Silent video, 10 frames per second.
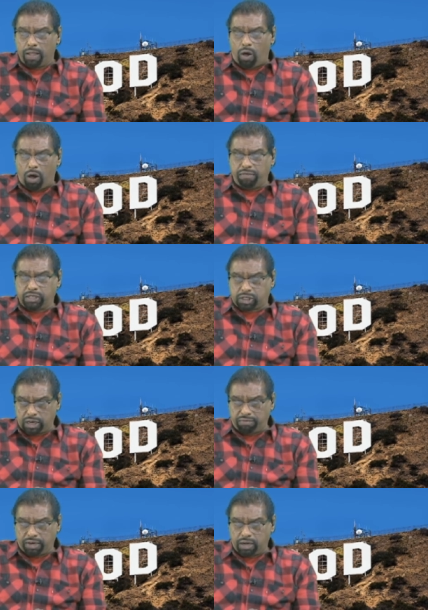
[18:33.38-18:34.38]
of his
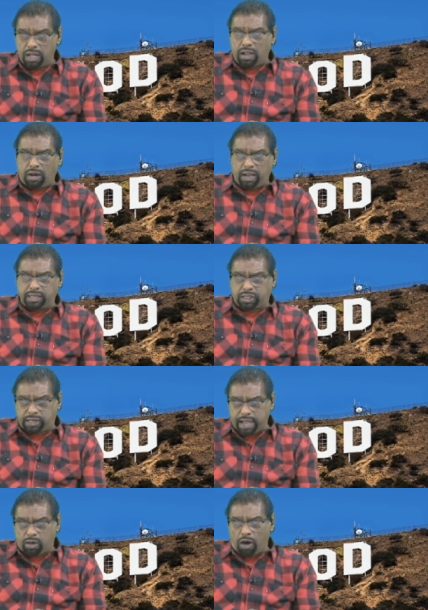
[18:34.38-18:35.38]
servant. Let's
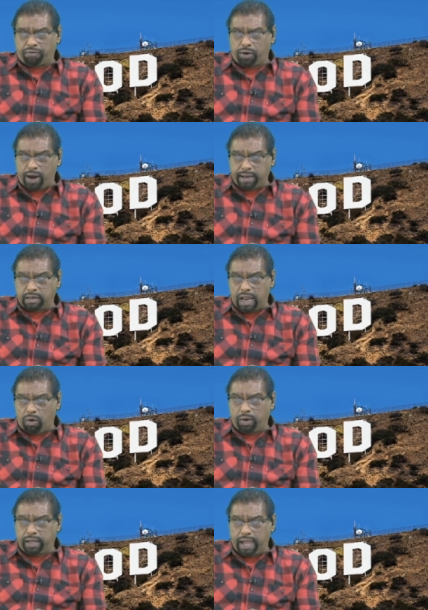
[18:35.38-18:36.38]
take off right
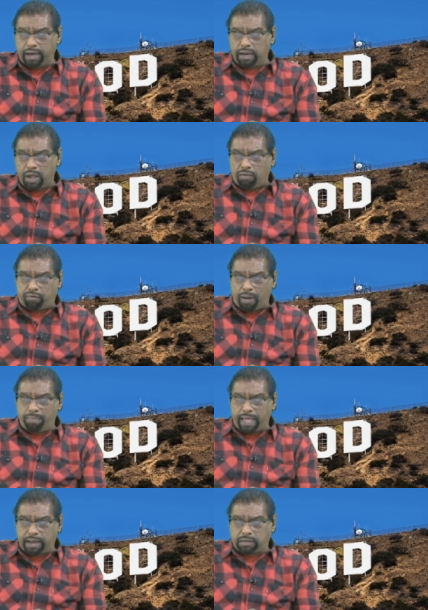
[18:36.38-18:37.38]
now again
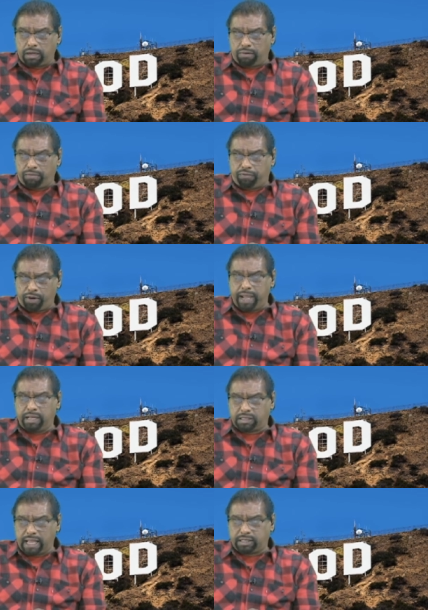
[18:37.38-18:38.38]
from that
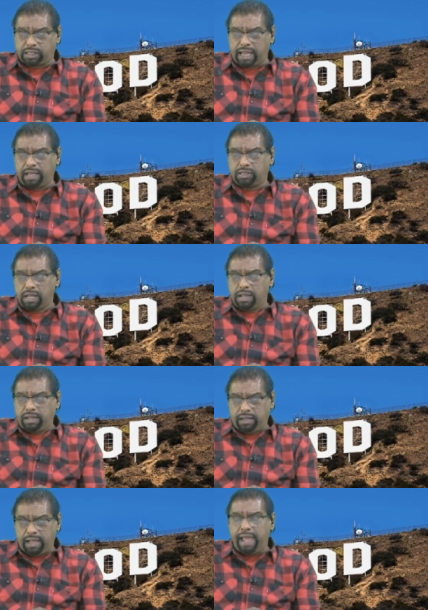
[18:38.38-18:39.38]
phrase that says,
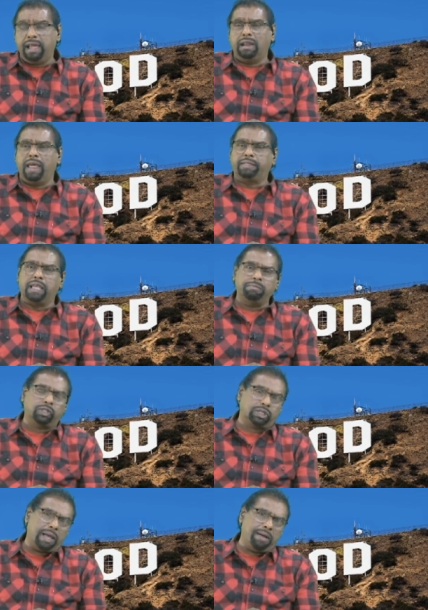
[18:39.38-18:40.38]
Yea, let them
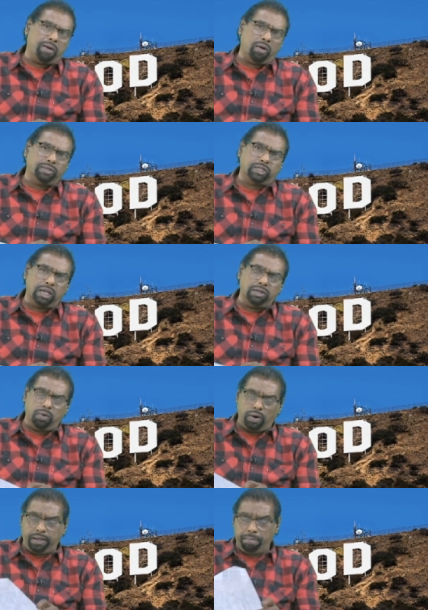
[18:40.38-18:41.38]
say
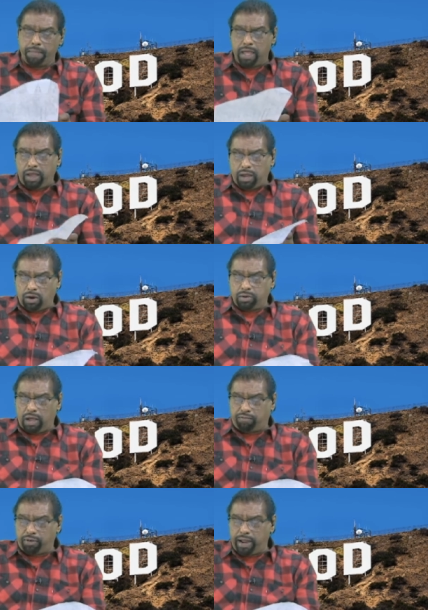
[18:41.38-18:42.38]
continually. You know,
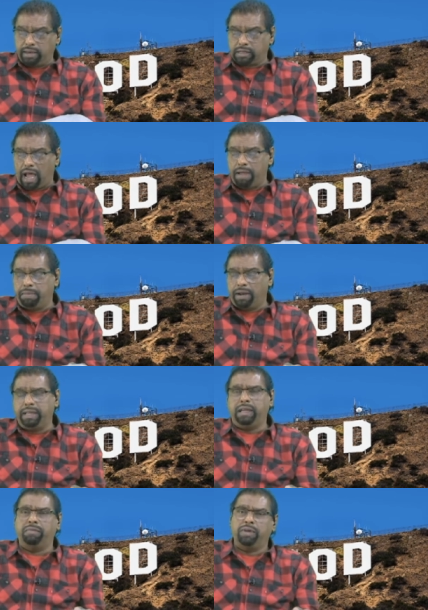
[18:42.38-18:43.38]
dear friends, I
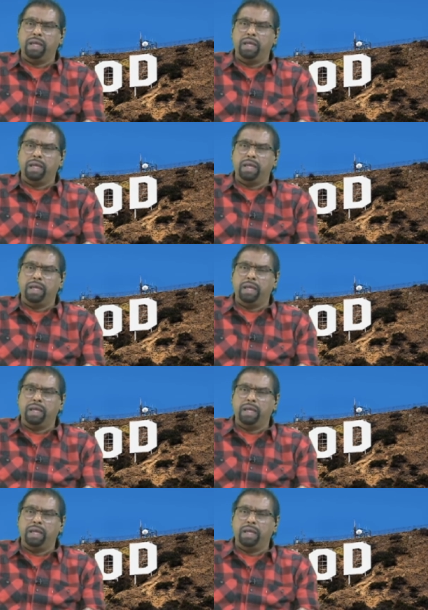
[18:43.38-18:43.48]
believe